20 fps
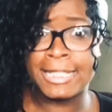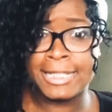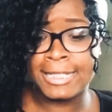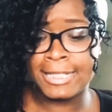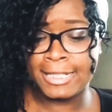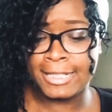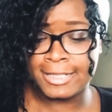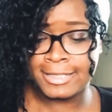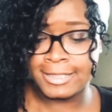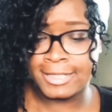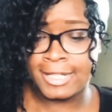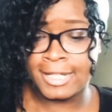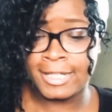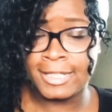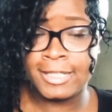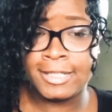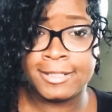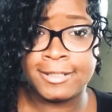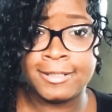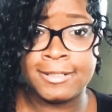it into high
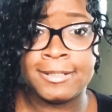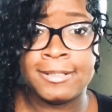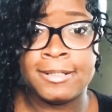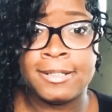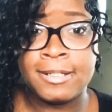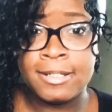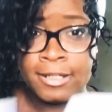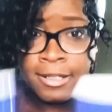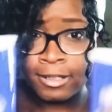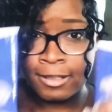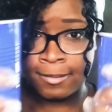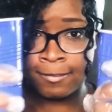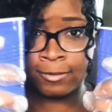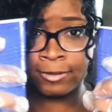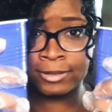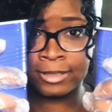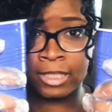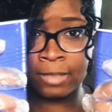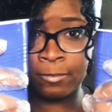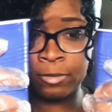gear. I'm gonna
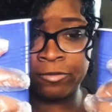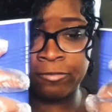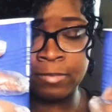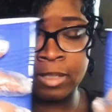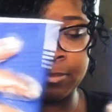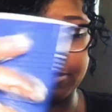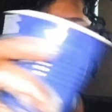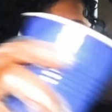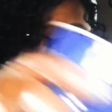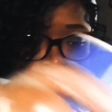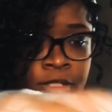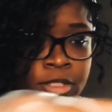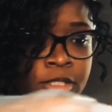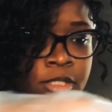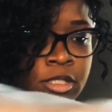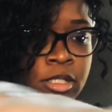take both my parts,